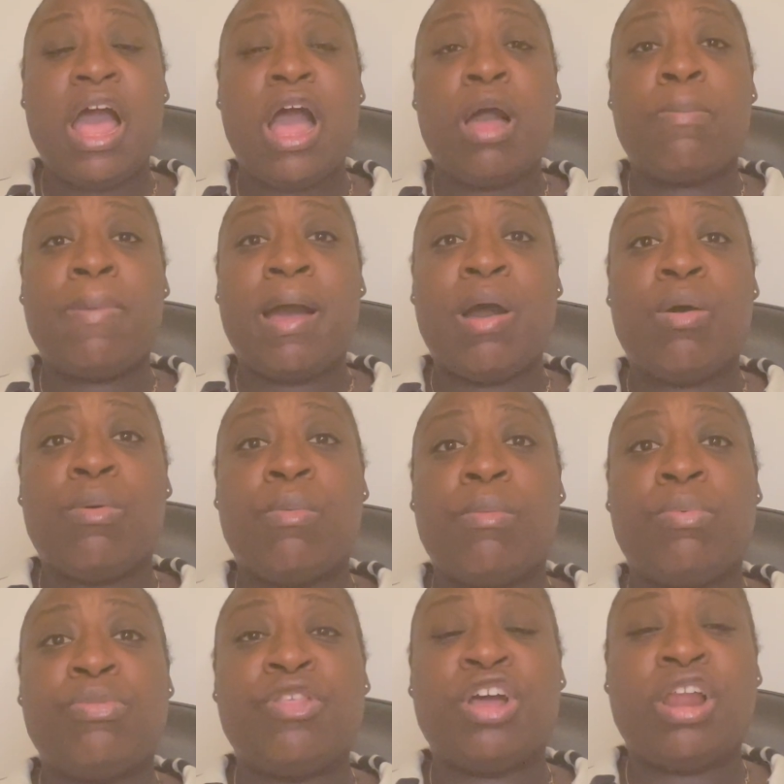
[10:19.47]
about
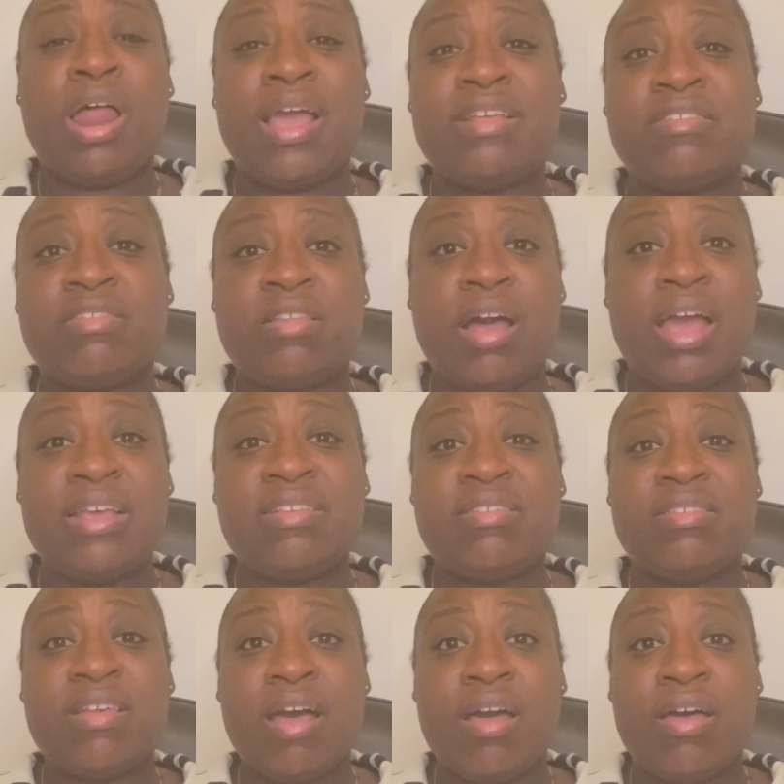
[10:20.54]
the clients that I
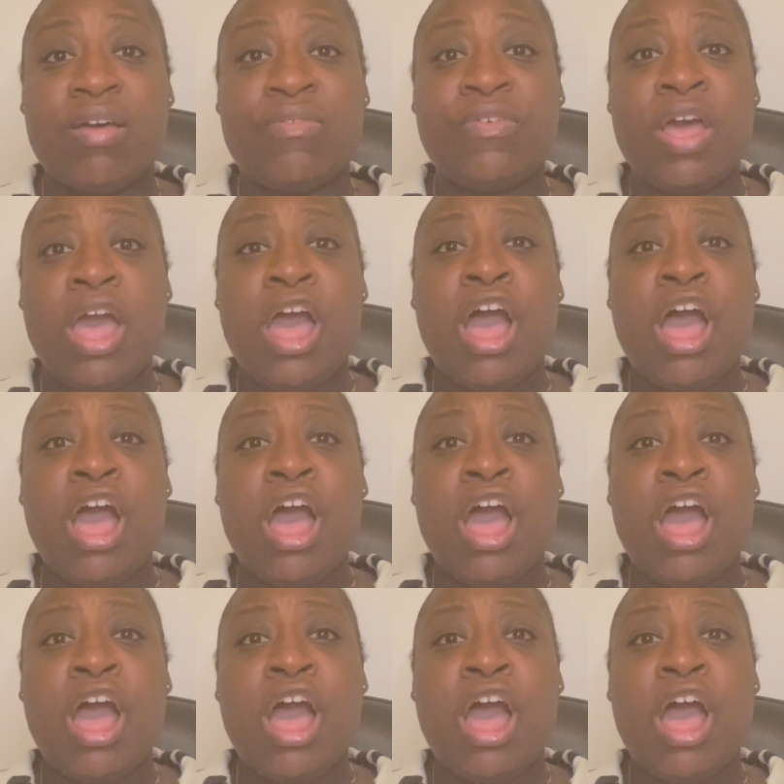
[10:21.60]
serve,